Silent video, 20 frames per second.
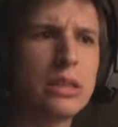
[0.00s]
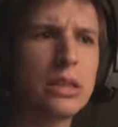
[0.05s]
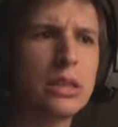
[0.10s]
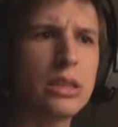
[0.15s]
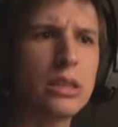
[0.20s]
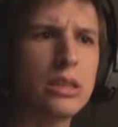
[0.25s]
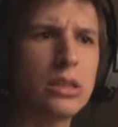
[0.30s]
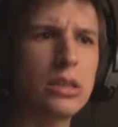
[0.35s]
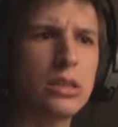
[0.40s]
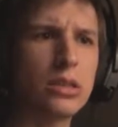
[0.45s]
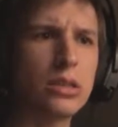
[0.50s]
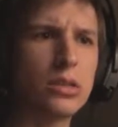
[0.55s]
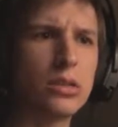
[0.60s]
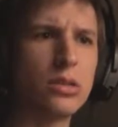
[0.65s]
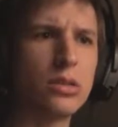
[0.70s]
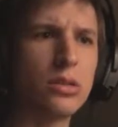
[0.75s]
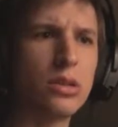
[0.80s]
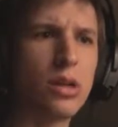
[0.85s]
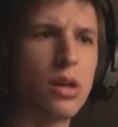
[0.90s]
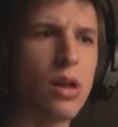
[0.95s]
I don't know.
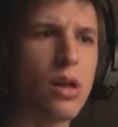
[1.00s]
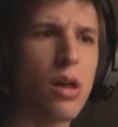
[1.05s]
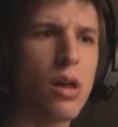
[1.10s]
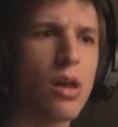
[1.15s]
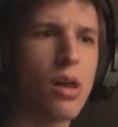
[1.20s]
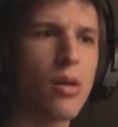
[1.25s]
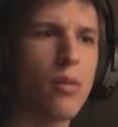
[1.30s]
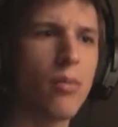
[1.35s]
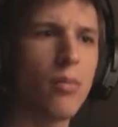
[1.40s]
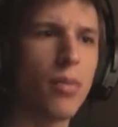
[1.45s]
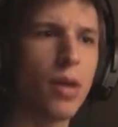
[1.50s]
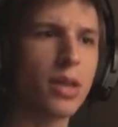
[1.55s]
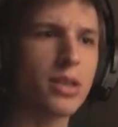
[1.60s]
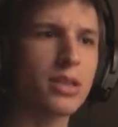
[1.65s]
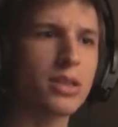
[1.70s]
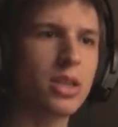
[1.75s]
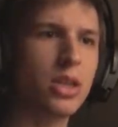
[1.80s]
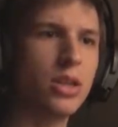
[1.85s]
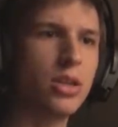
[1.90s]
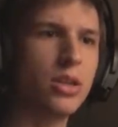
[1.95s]
Oh.
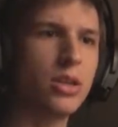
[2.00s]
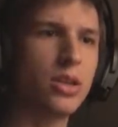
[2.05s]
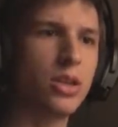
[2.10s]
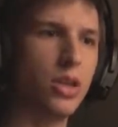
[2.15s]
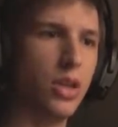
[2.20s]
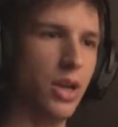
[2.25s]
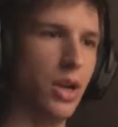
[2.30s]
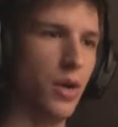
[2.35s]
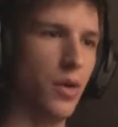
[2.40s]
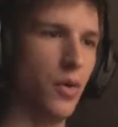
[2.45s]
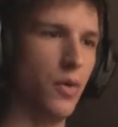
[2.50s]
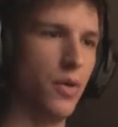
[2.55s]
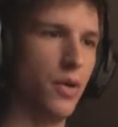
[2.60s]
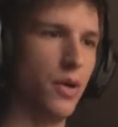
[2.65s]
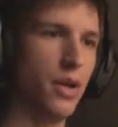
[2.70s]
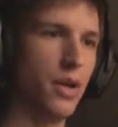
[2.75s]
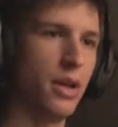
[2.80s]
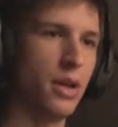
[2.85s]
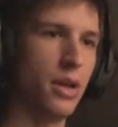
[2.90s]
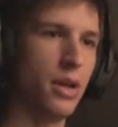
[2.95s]
Monster? No.
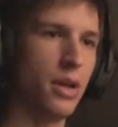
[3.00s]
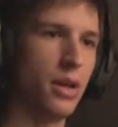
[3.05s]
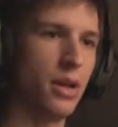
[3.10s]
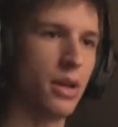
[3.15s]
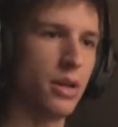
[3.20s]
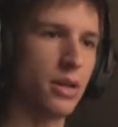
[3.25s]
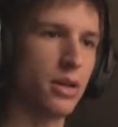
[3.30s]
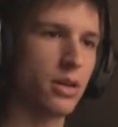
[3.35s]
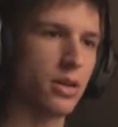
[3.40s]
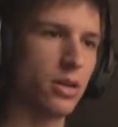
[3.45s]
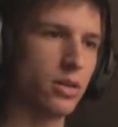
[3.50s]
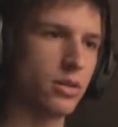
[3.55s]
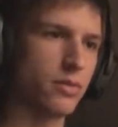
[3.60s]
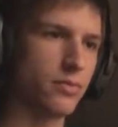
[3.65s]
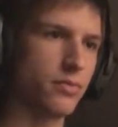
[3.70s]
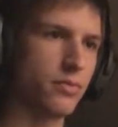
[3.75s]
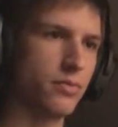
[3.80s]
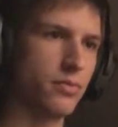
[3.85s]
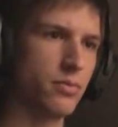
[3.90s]
Good.